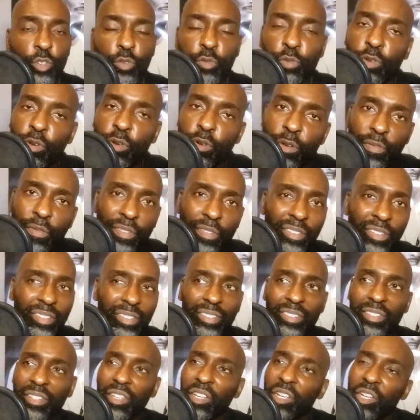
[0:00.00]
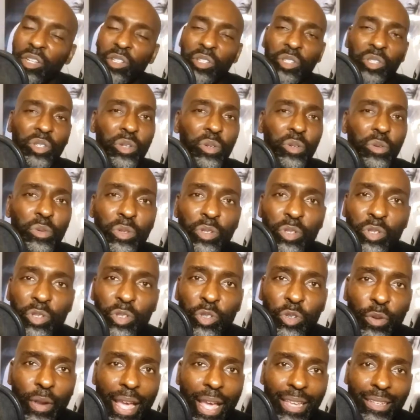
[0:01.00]
too nervous, too
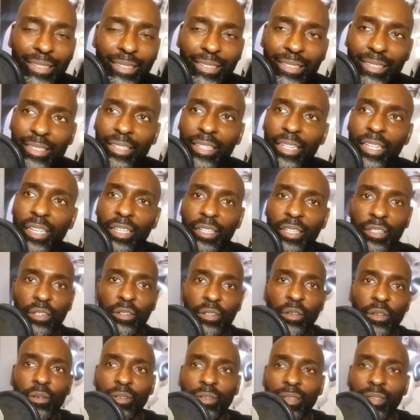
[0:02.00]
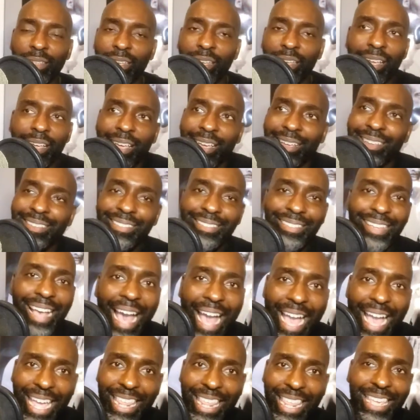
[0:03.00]
stressed, you know,
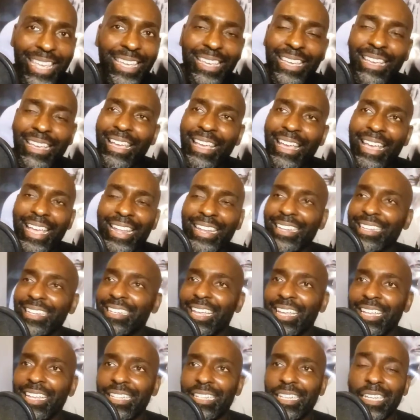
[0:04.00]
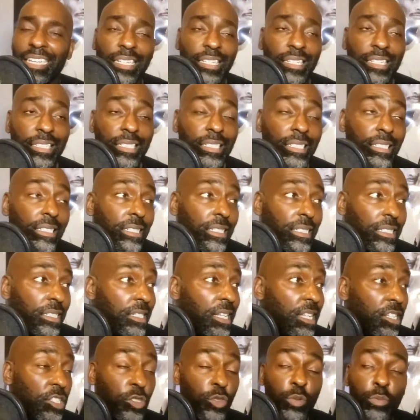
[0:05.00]
anxiety, and
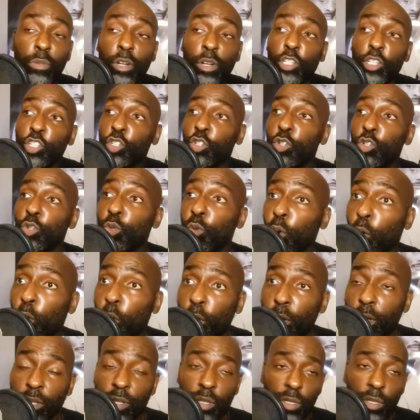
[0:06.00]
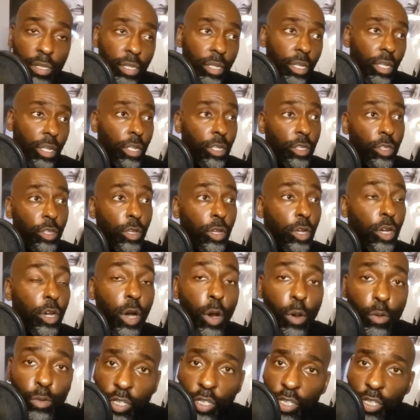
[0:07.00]
there's too much noise. The
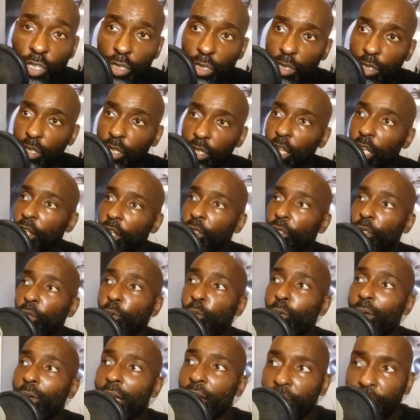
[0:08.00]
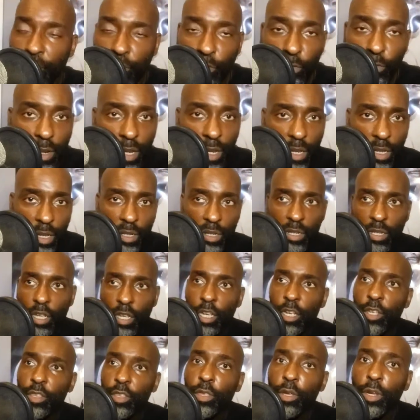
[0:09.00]
coaches, the
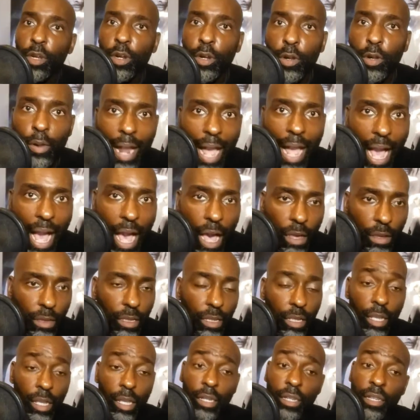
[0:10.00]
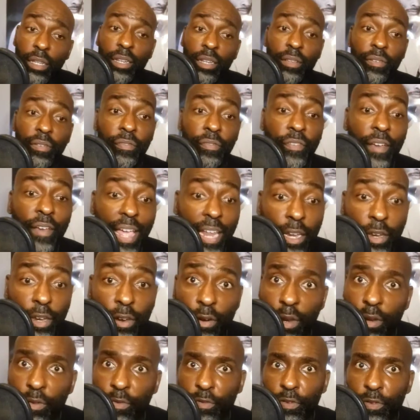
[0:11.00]
referees, the crowd, the
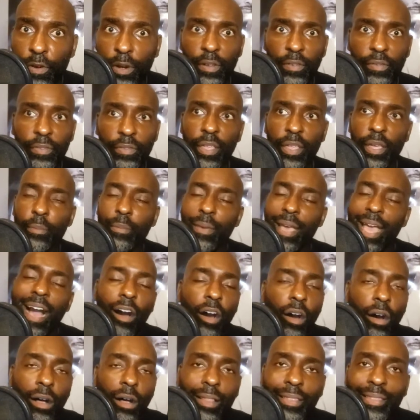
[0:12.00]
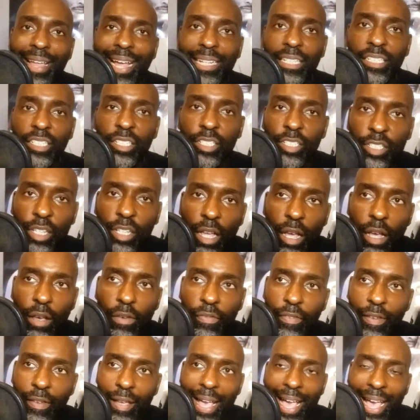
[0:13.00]
defender in front of them, all that
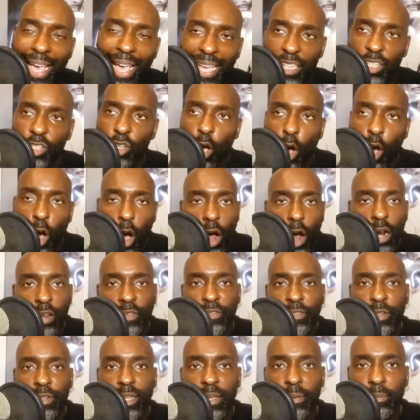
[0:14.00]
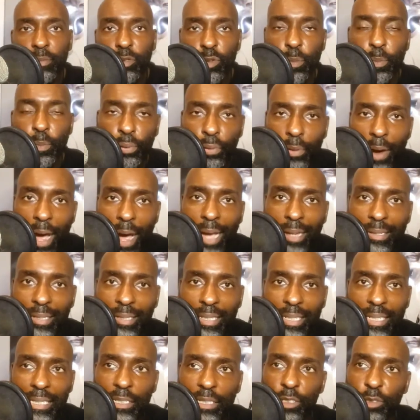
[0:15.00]
stuff is hard for them to
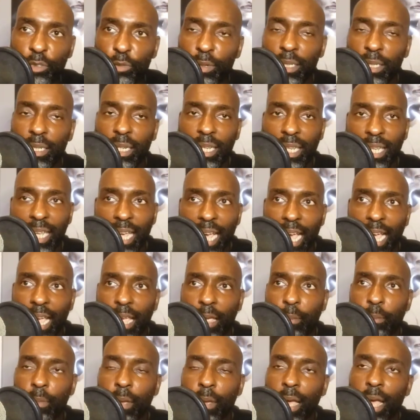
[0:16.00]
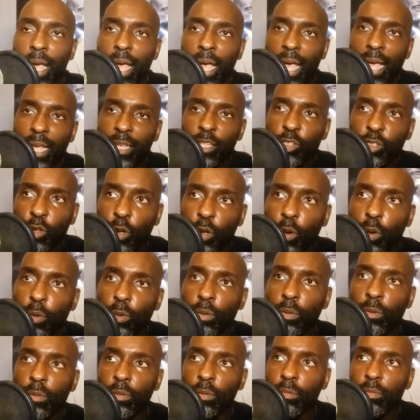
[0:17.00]
process during the game.
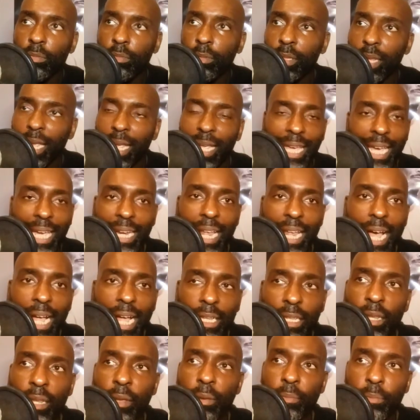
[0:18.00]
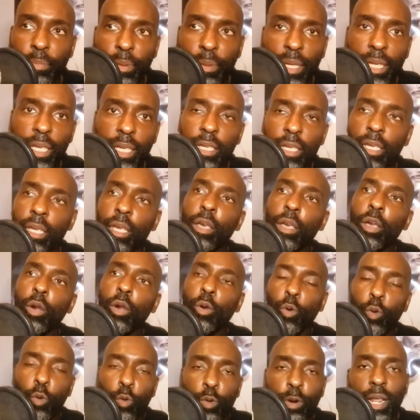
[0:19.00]
So they cannot be
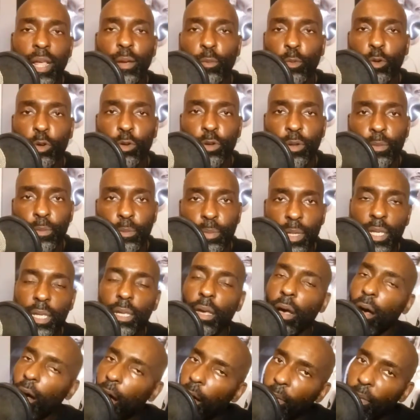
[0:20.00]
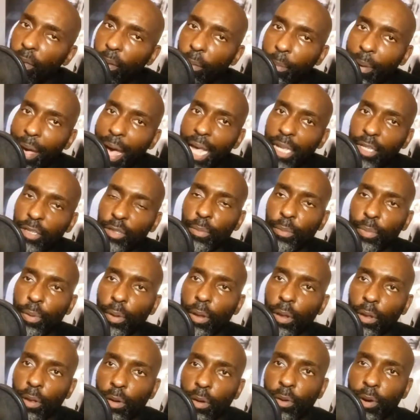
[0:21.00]
who they want to be on the
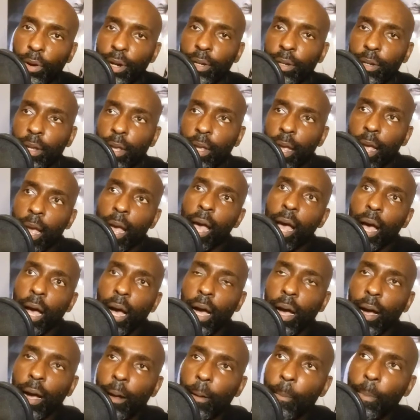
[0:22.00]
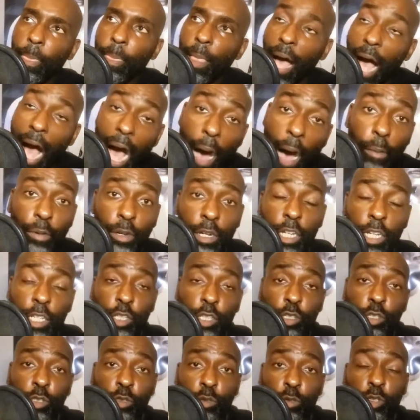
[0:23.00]
basketball court. I
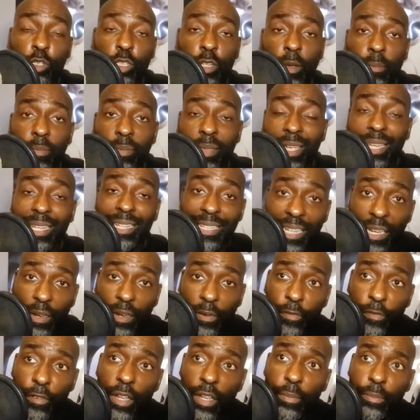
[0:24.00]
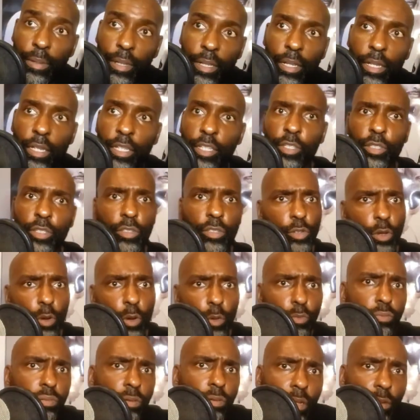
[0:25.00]
wanted to do something different because, you
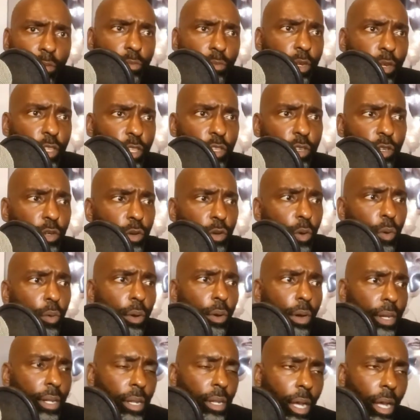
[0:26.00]
know, when you go